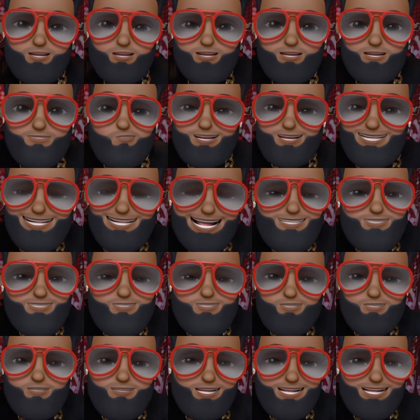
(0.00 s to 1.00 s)
And I
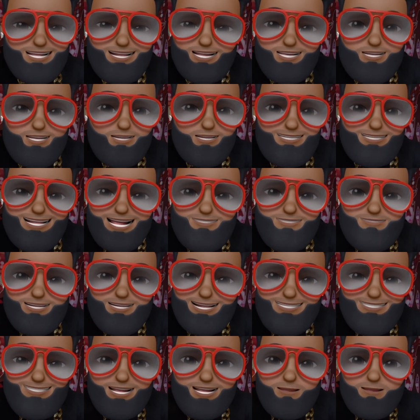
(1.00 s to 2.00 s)
saw they didn't look at me
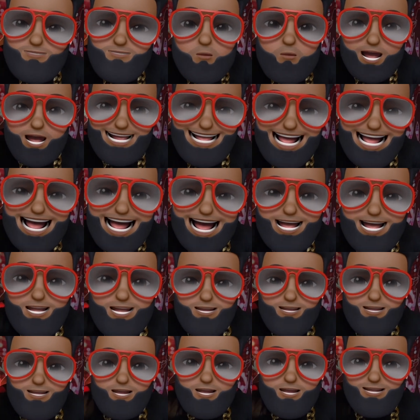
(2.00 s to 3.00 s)
as they boada.
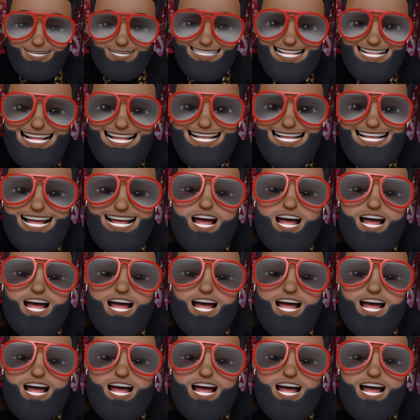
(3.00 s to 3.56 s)
They didn't